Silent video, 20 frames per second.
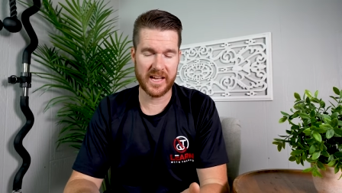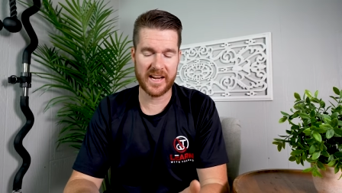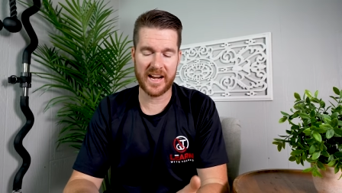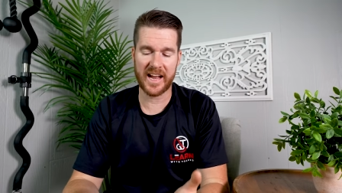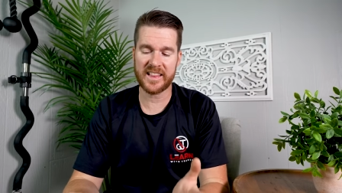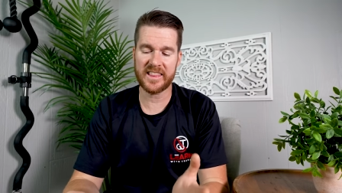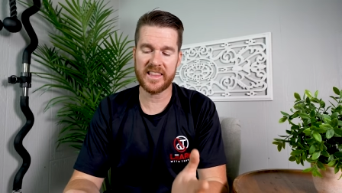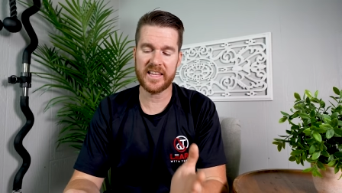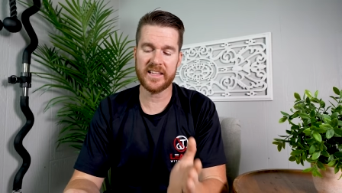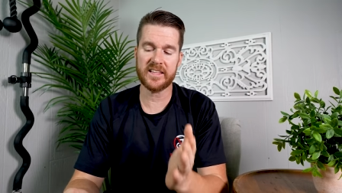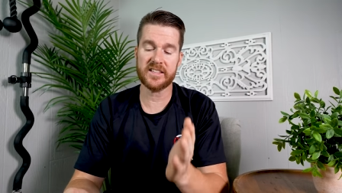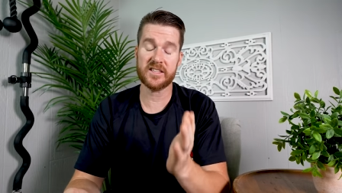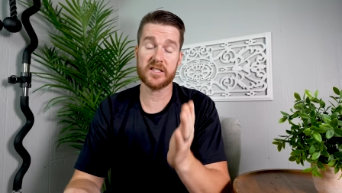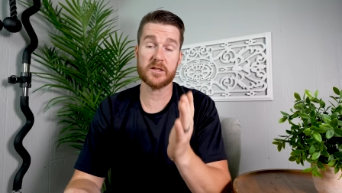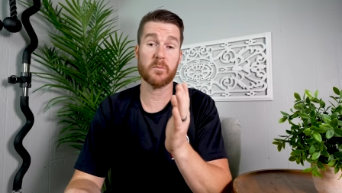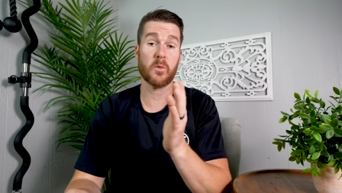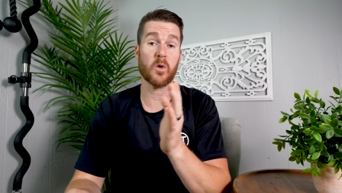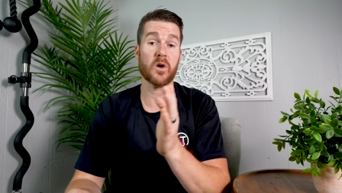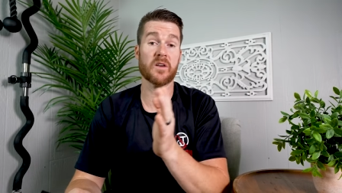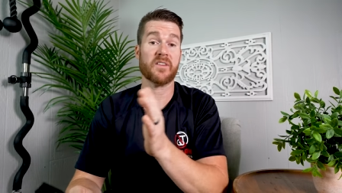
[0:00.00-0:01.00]
and I think this is
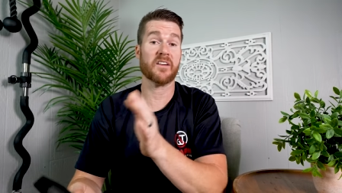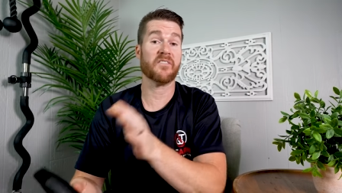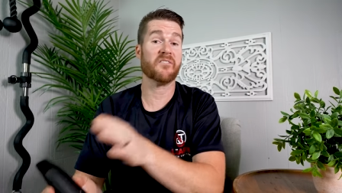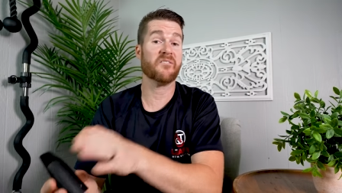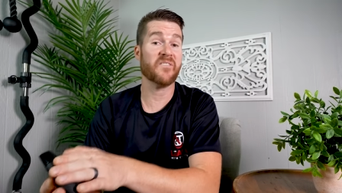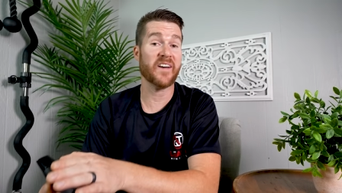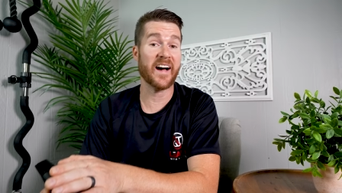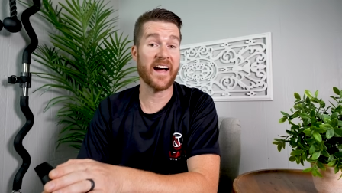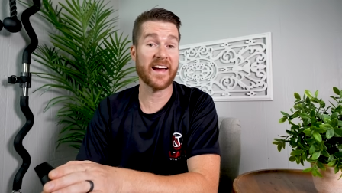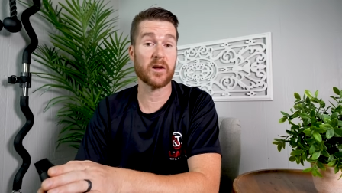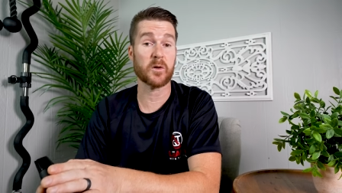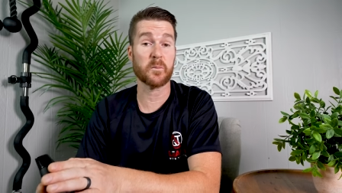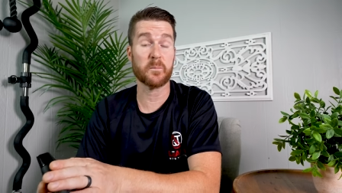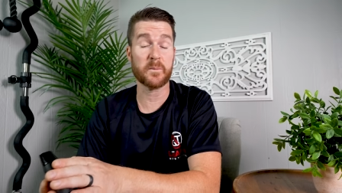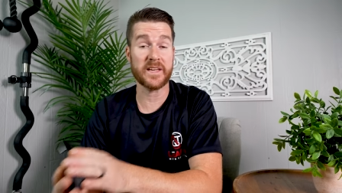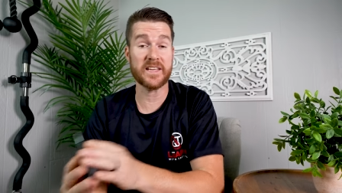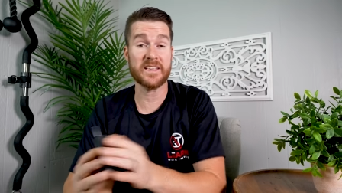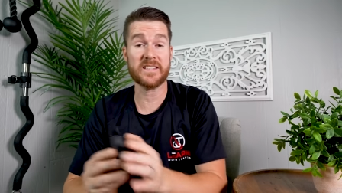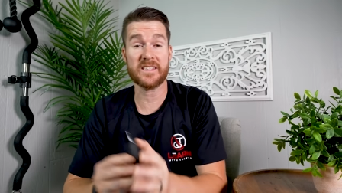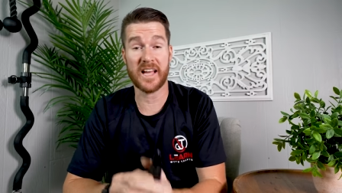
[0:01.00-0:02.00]
more of a final
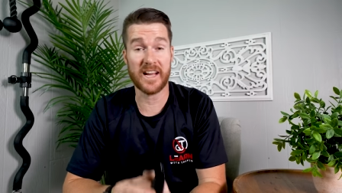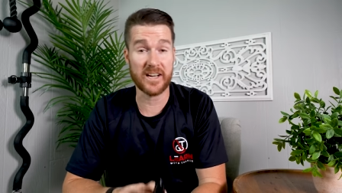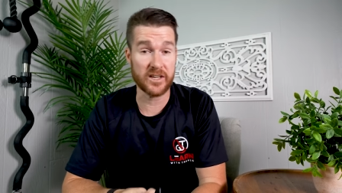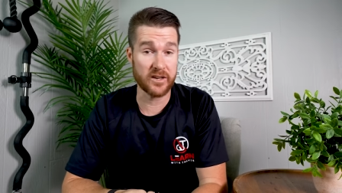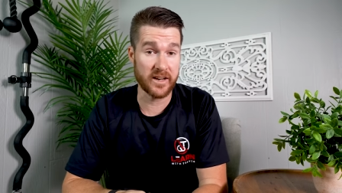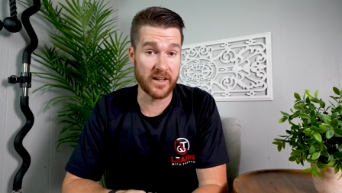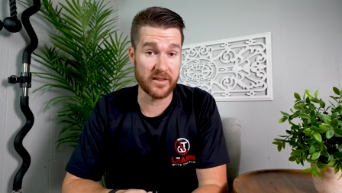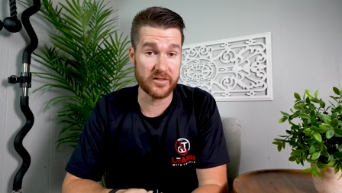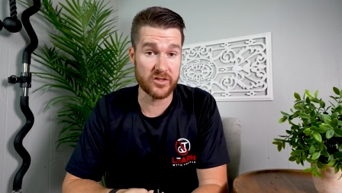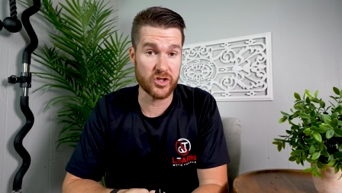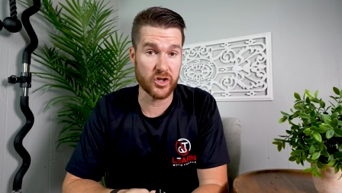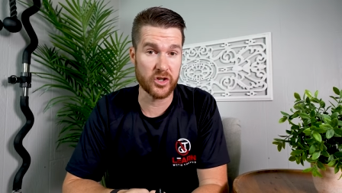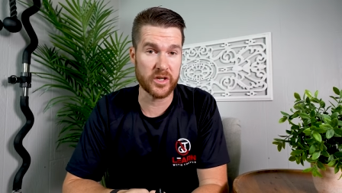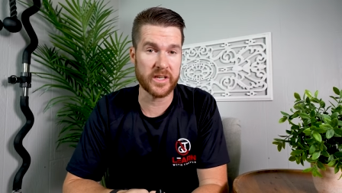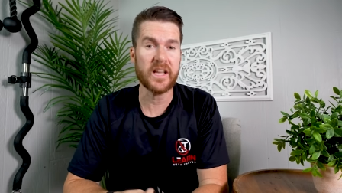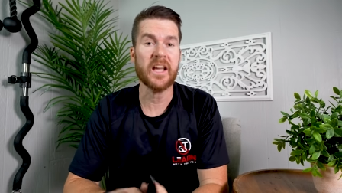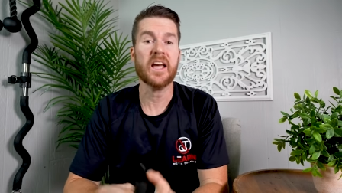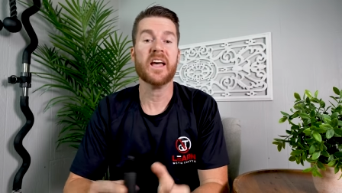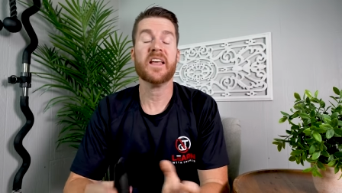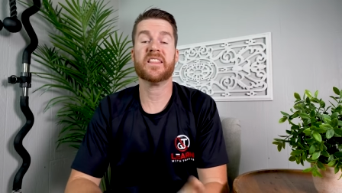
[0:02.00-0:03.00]
piece on your health
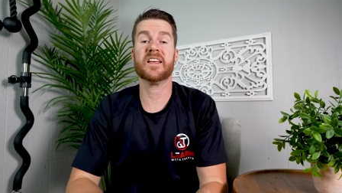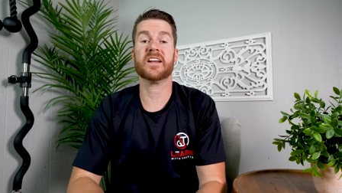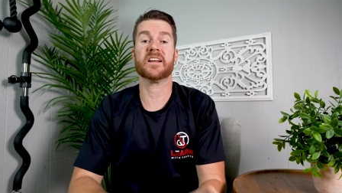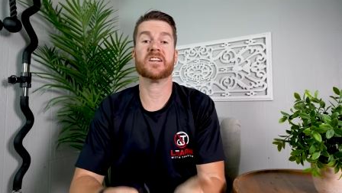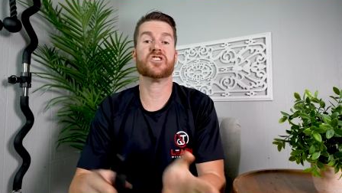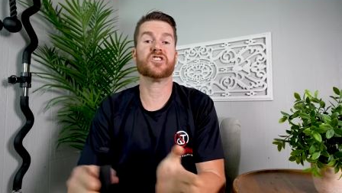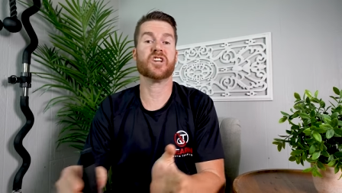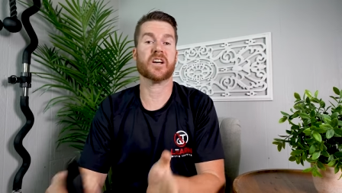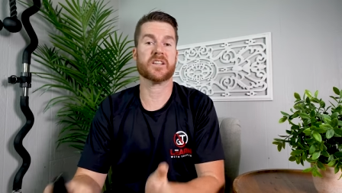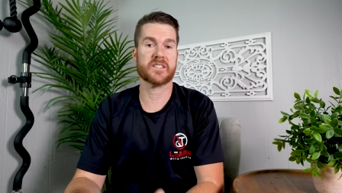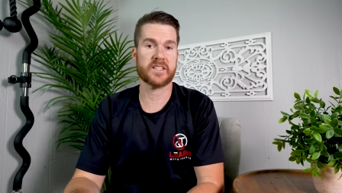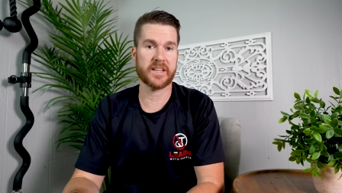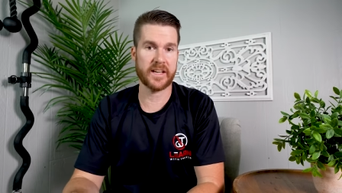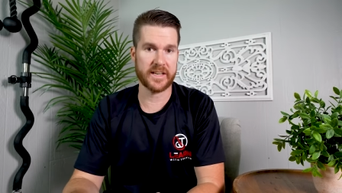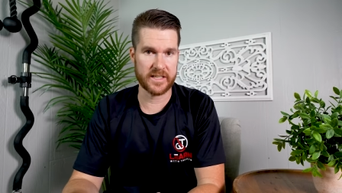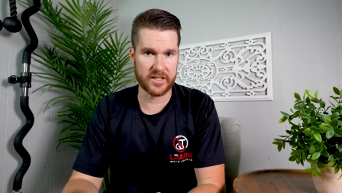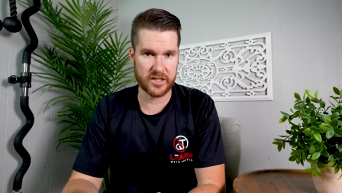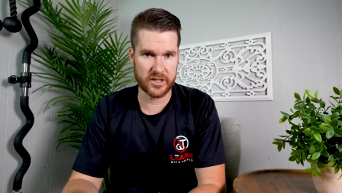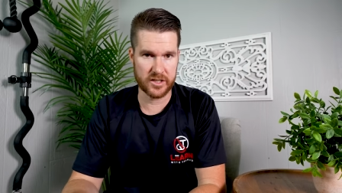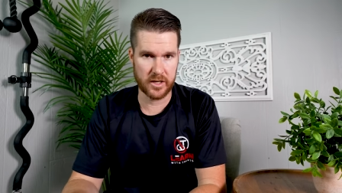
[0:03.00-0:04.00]
journey than a just
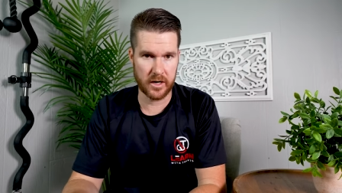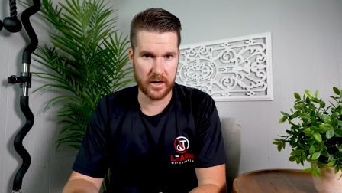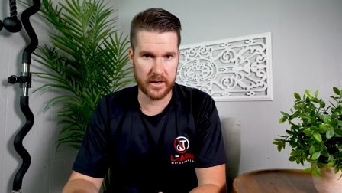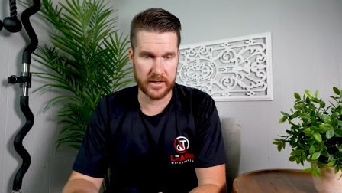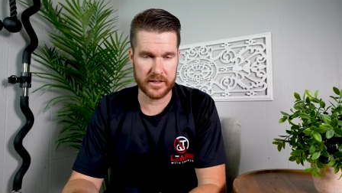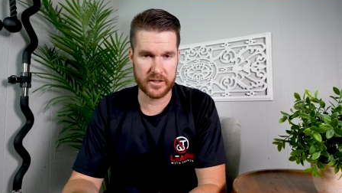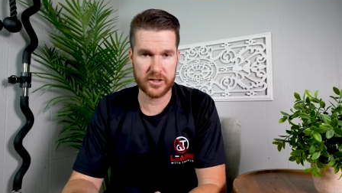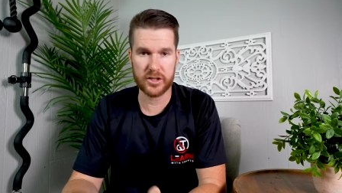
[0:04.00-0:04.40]
getting started.